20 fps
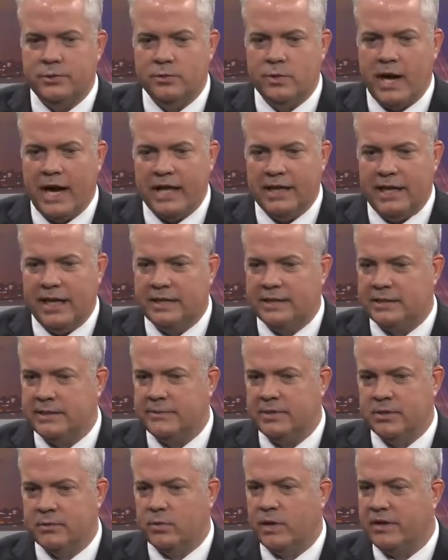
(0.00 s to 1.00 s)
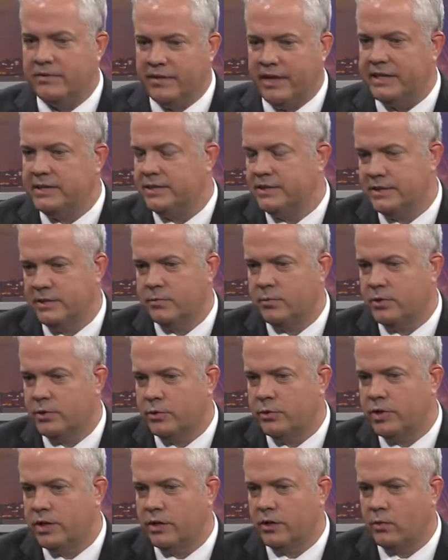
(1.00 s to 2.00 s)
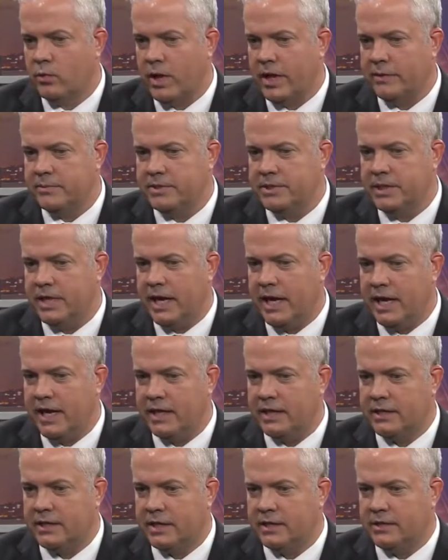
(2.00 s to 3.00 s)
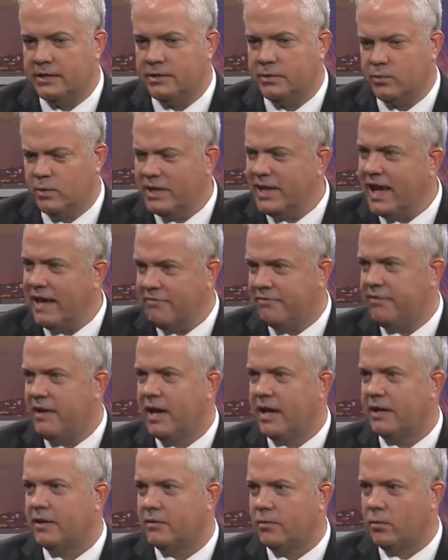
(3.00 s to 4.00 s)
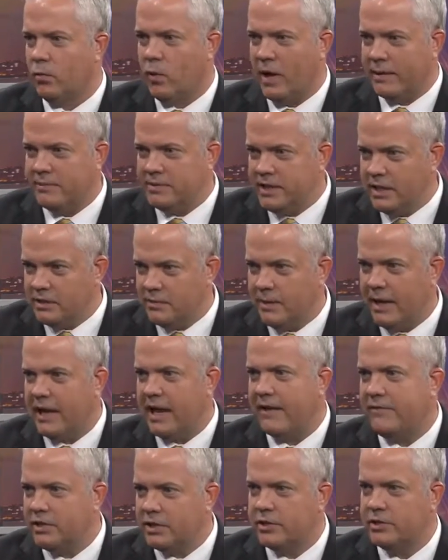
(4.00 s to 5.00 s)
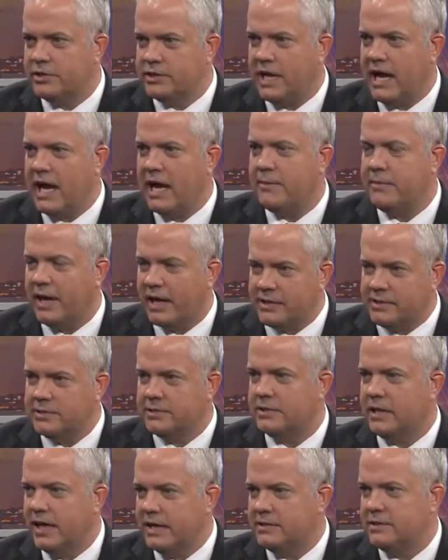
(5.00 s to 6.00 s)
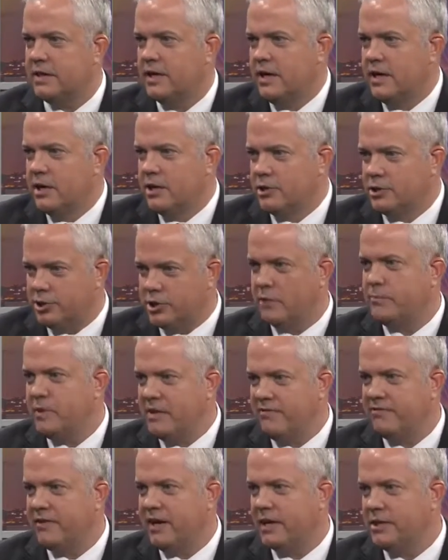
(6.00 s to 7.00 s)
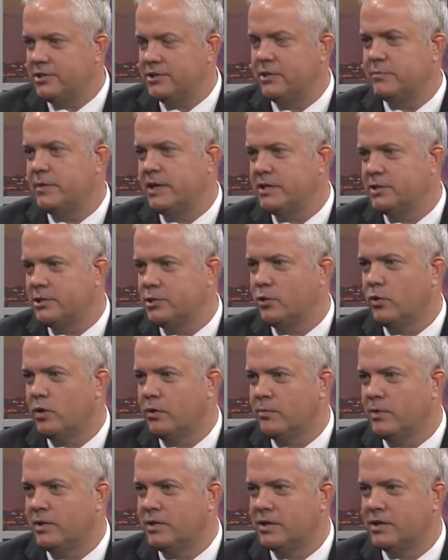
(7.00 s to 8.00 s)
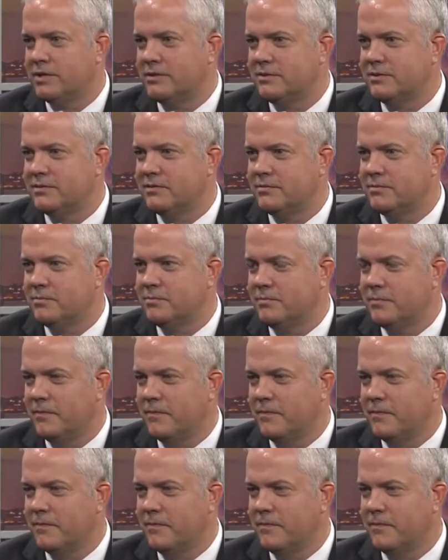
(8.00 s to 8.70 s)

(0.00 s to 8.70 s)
To highlight some of the renovations that we're doing at our YMCA and to really have fun. The YMCA is about having a good time. Exercise should be fun, should be enjoyable. And